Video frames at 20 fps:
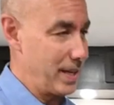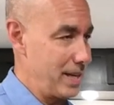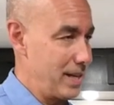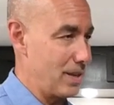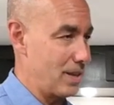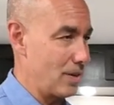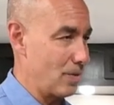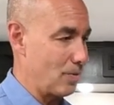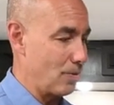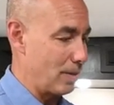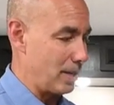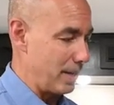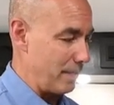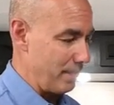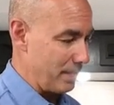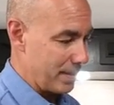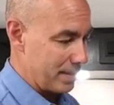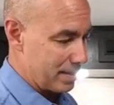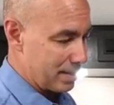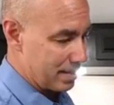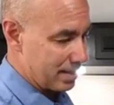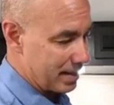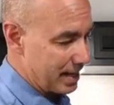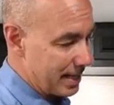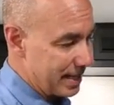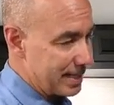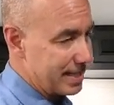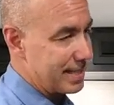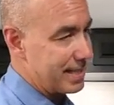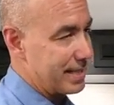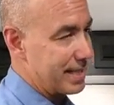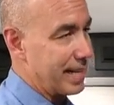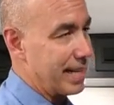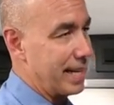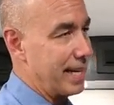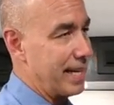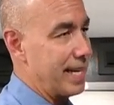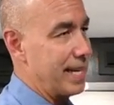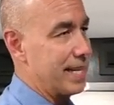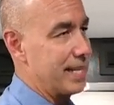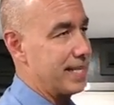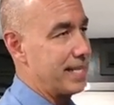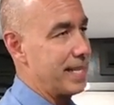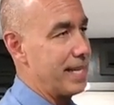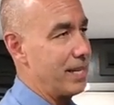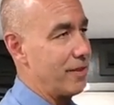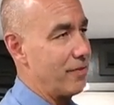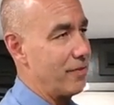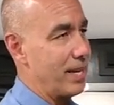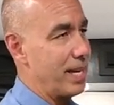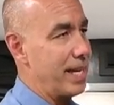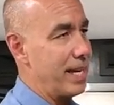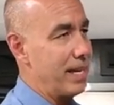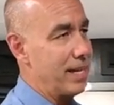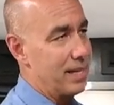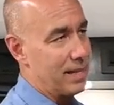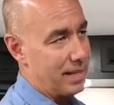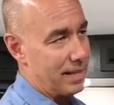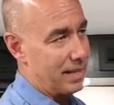either one. This is an Insignia TV,